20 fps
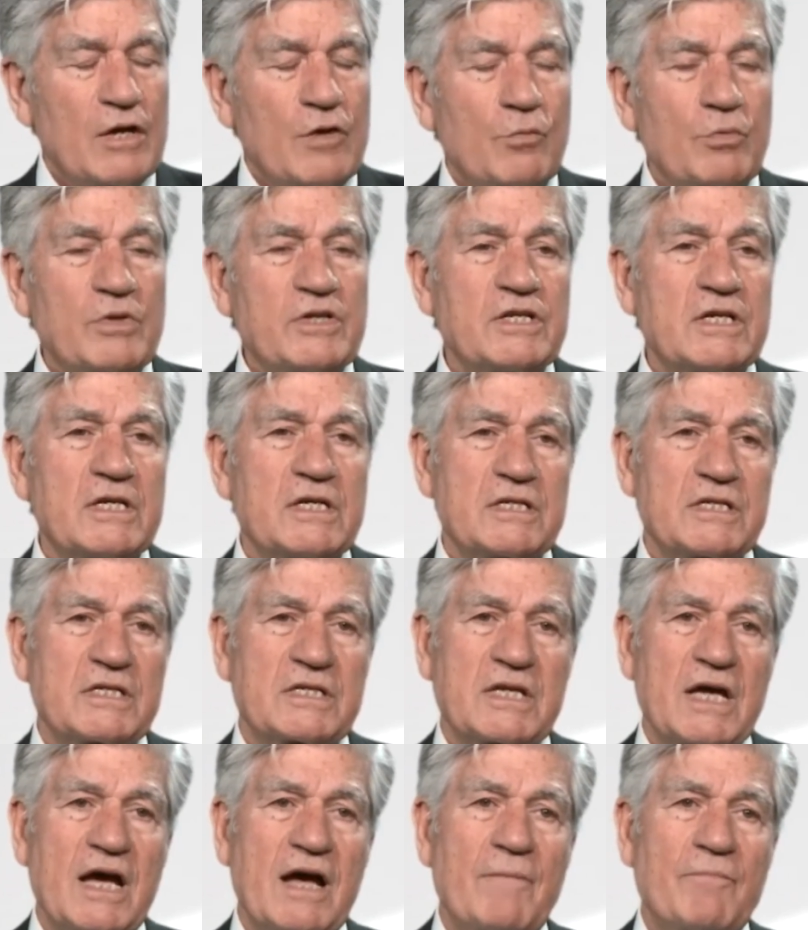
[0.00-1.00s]
which
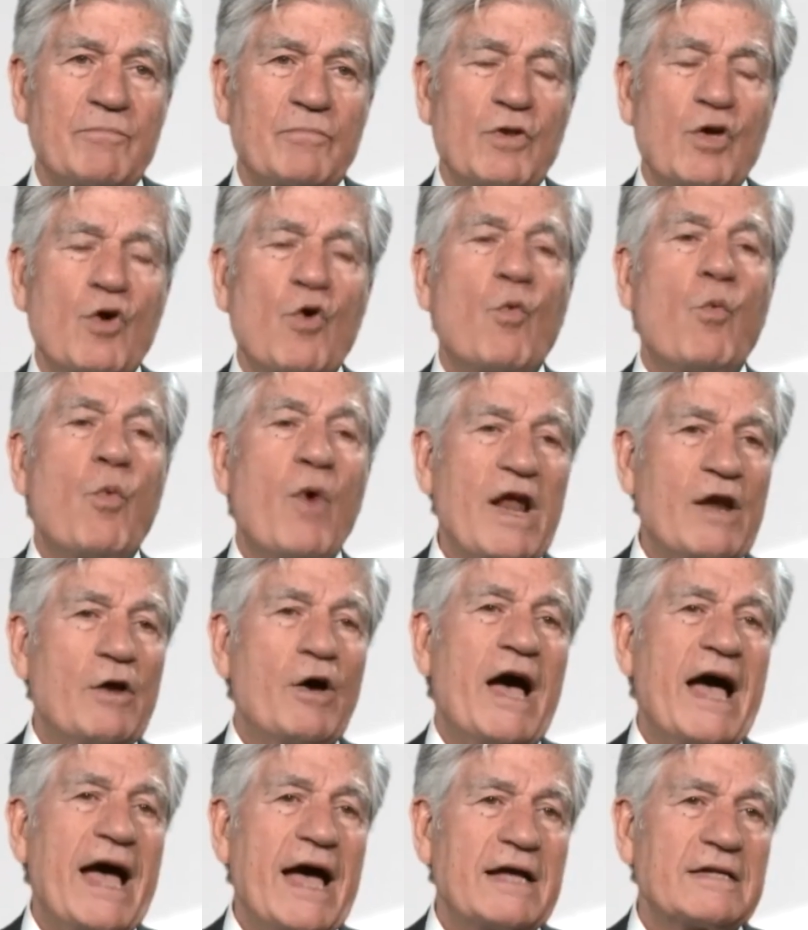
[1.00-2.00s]
is well
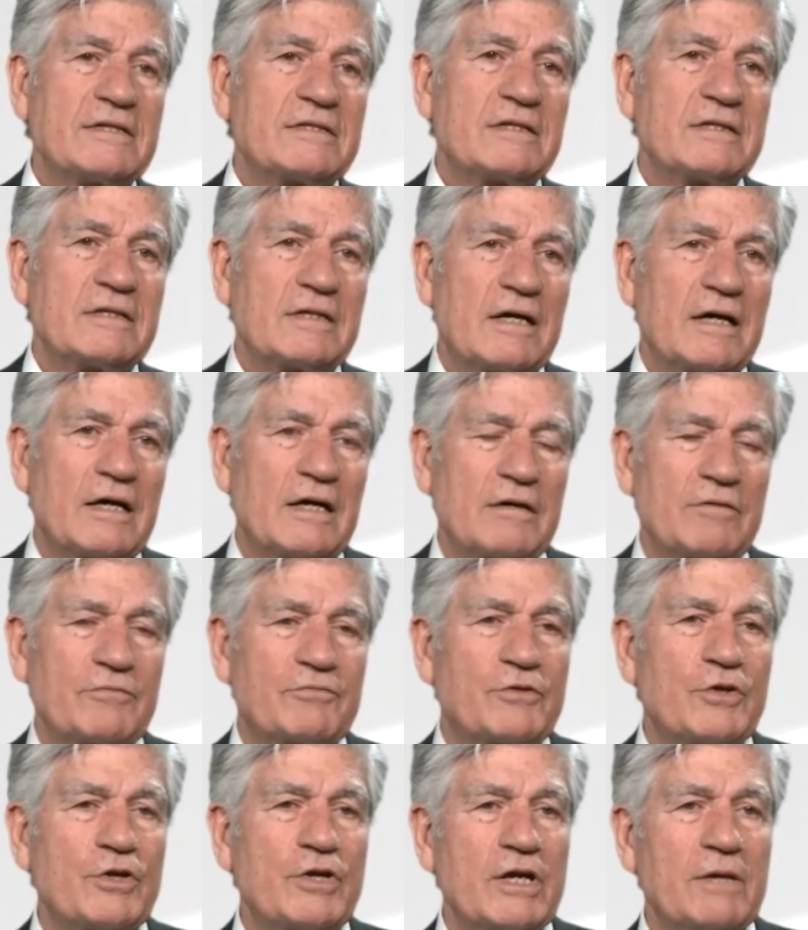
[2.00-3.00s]
ahead of
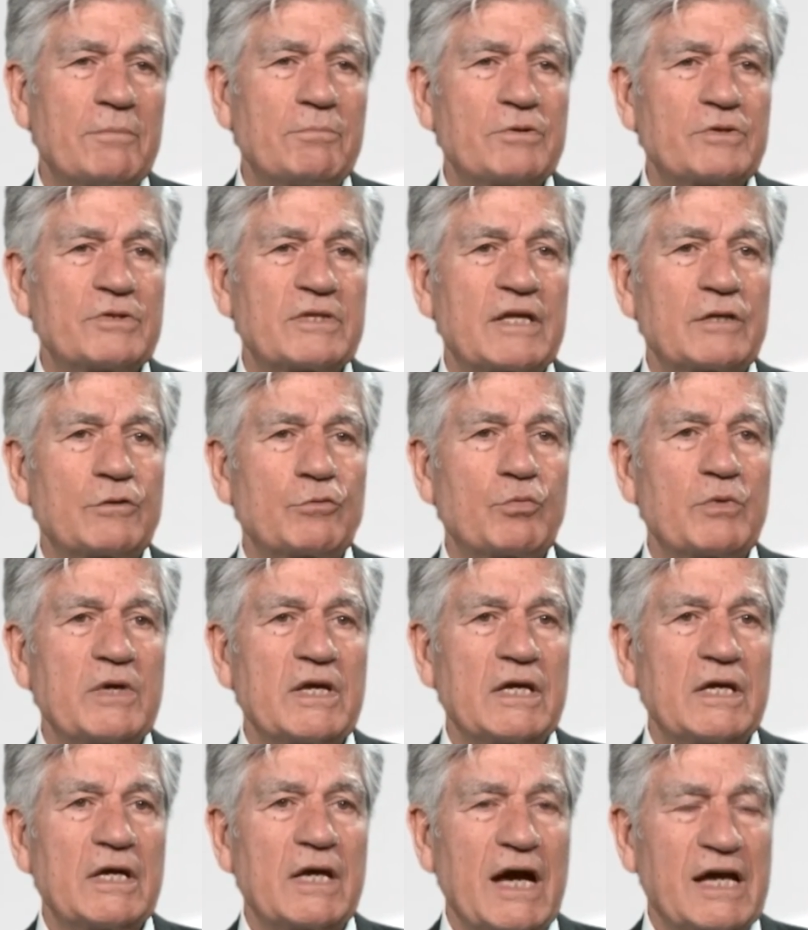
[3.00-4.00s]
the numbers that
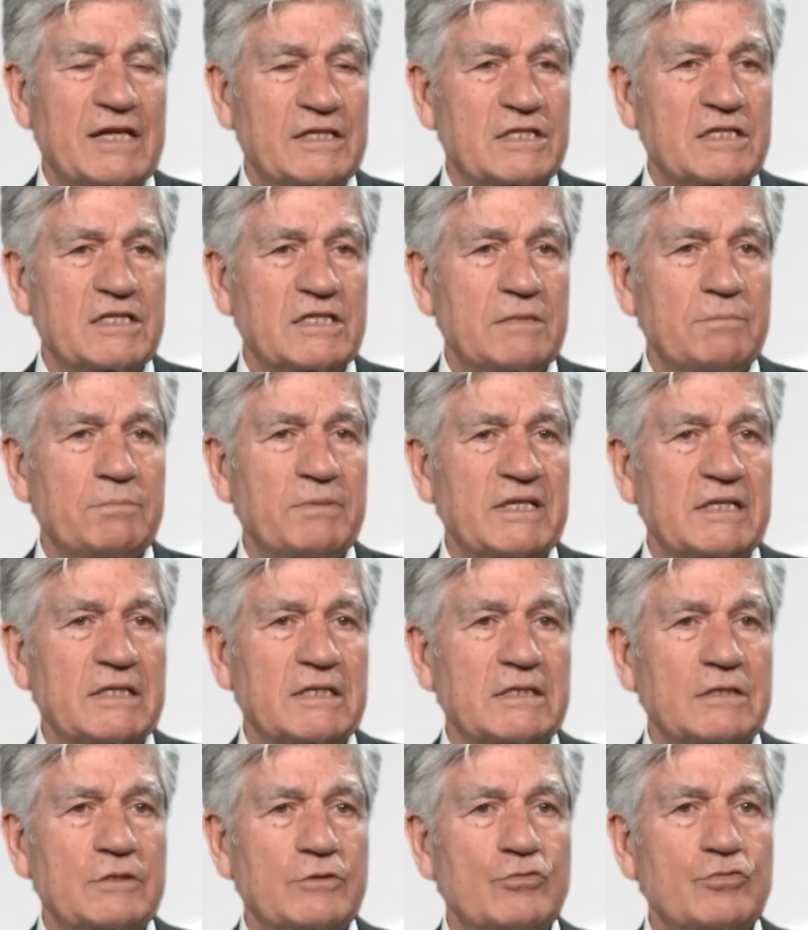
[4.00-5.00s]
we
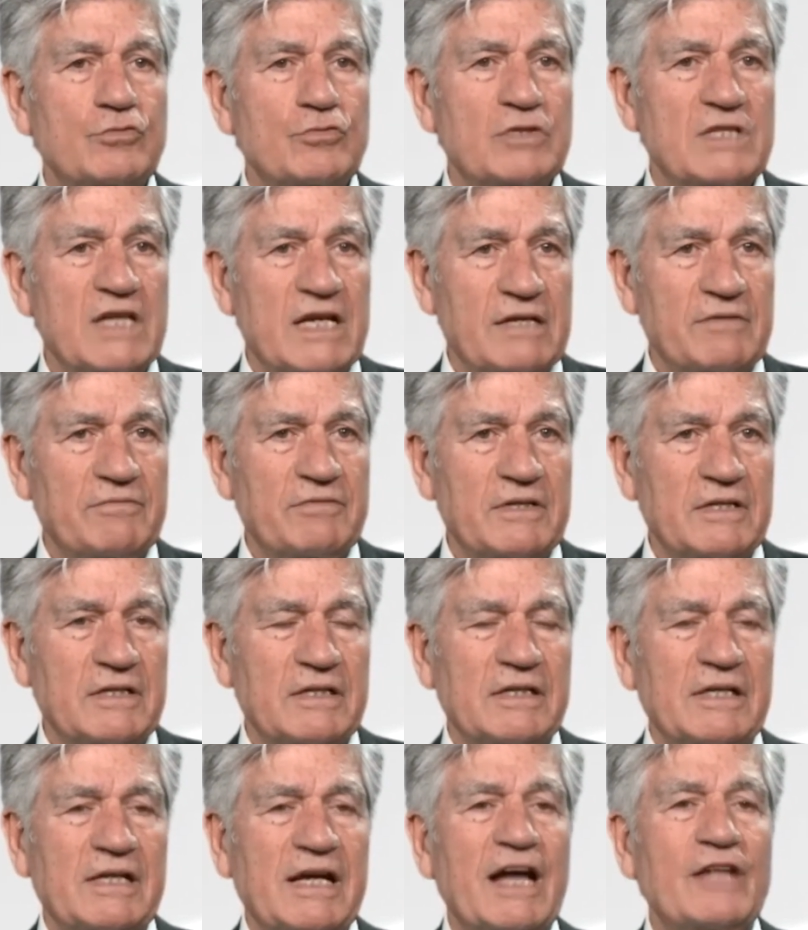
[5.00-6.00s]
anticipated to deliver
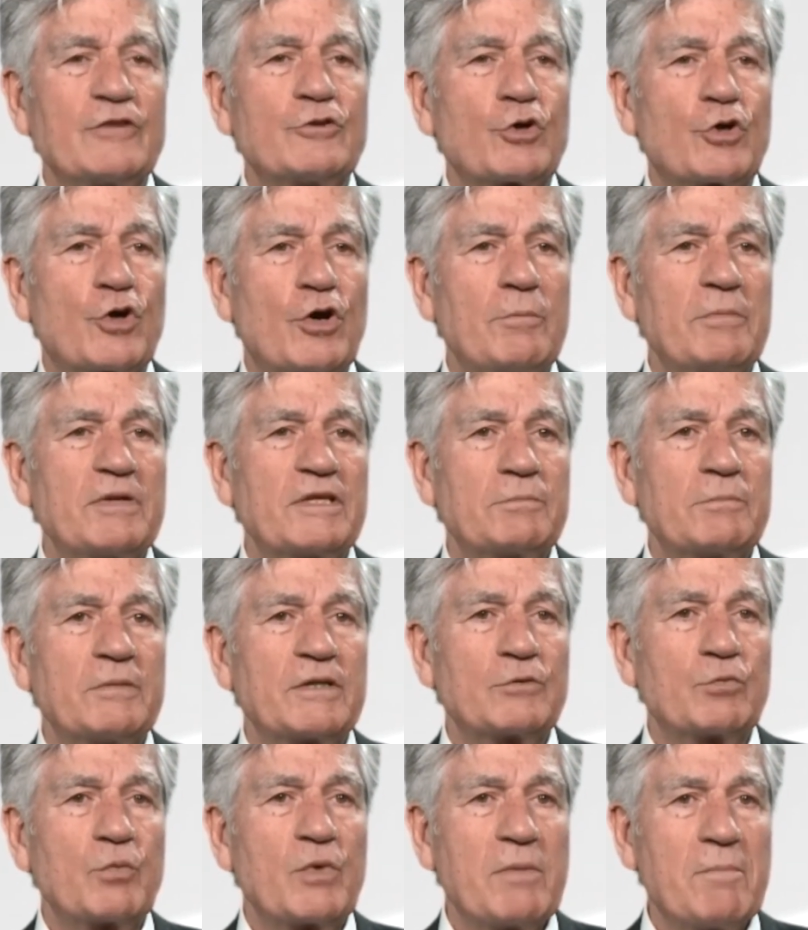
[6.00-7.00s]
and the
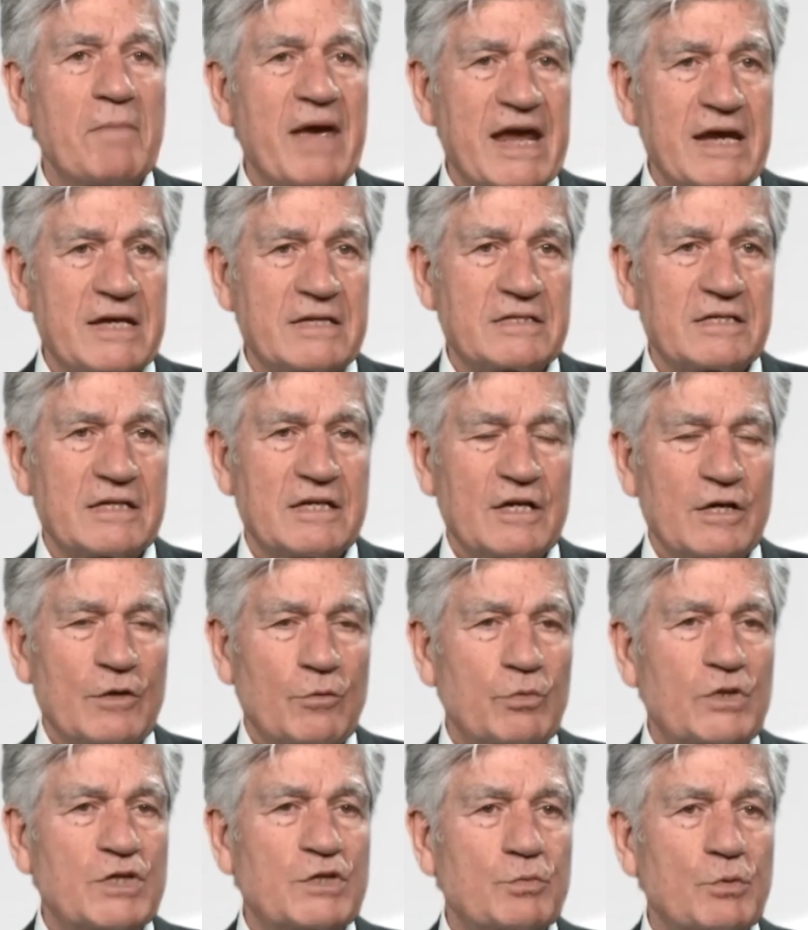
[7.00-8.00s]
commitment we made,
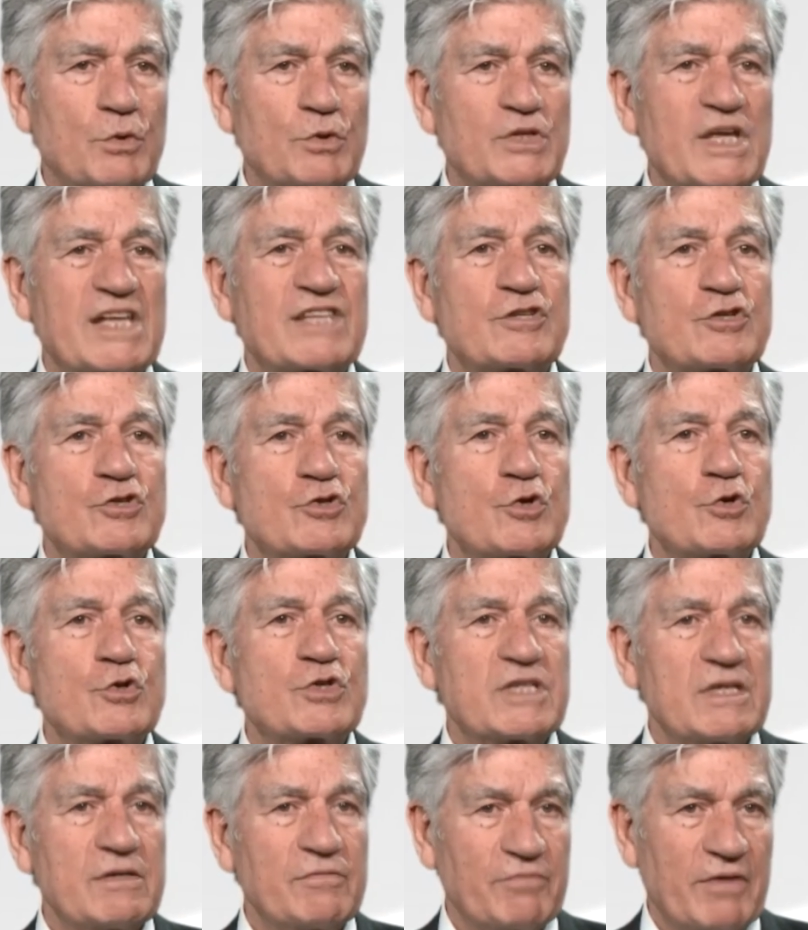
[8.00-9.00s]
which was at
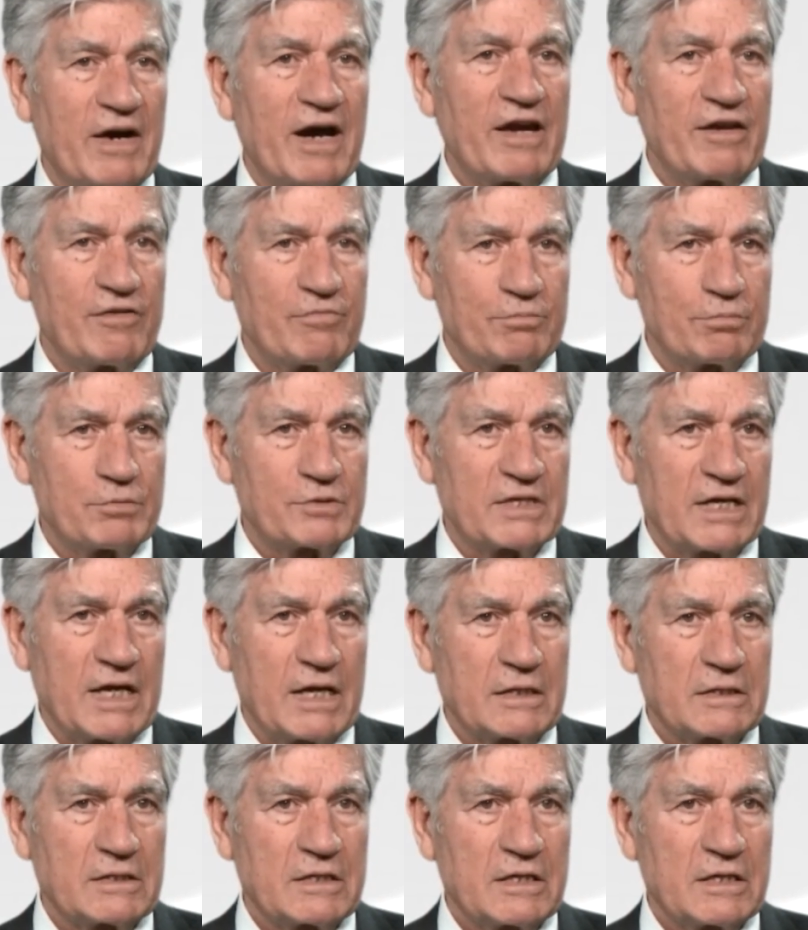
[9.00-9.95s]
35%.